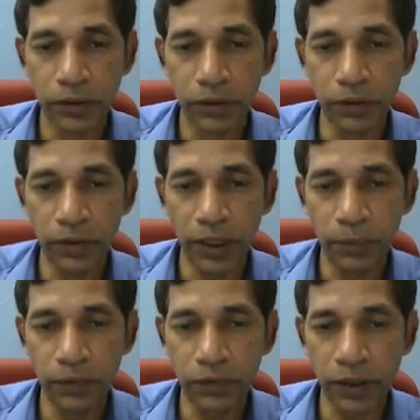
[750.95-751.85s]
you
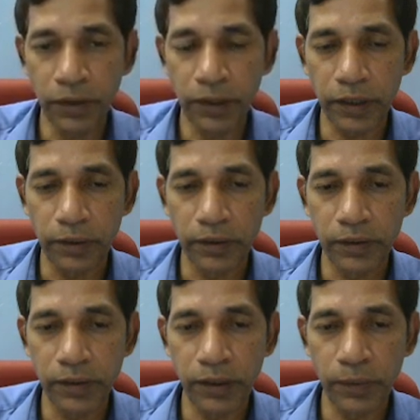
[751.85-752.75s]
have to concatenate.
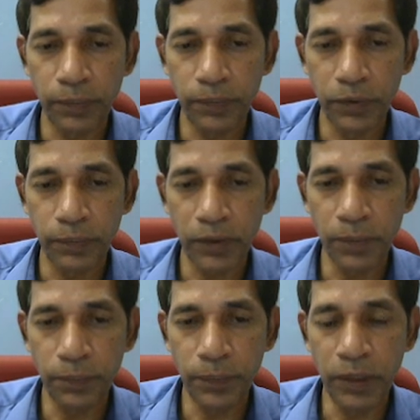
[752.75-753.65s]
Say
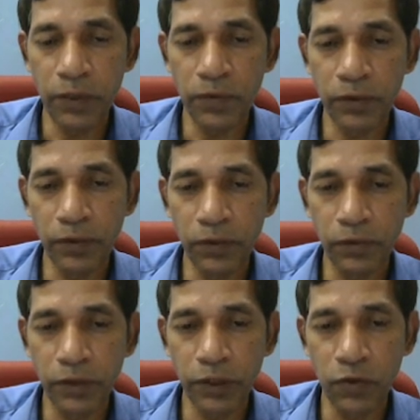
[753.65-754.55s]
from P you are going to
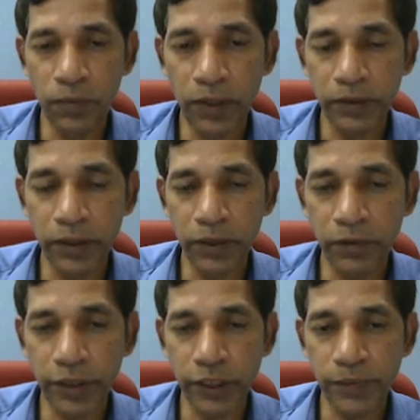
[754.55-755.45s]
the Q for the
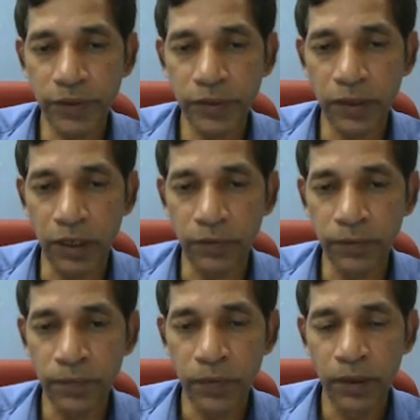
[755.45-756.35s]
regular expression R1,